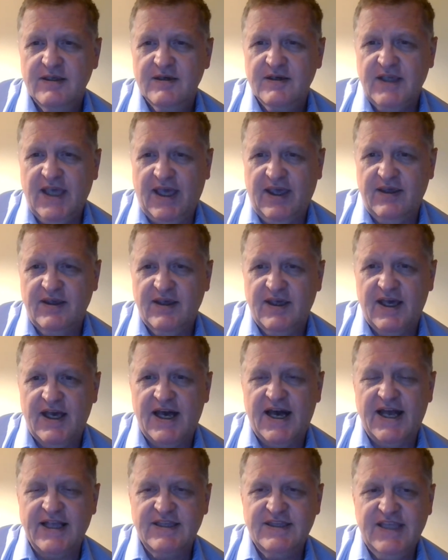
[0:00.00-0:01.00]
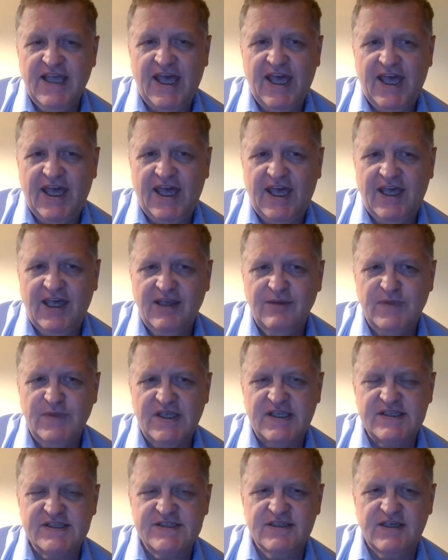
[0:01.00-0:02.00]
Okay, até
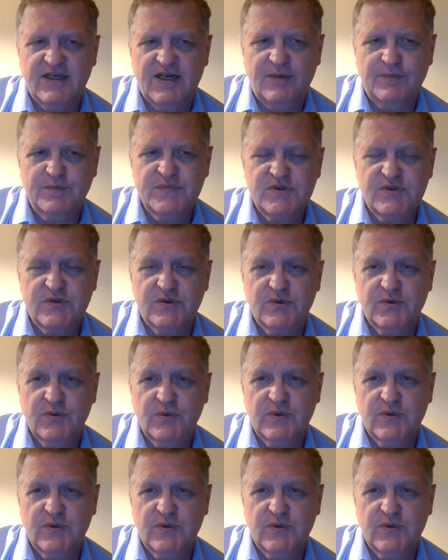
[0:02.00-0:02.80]
means up to,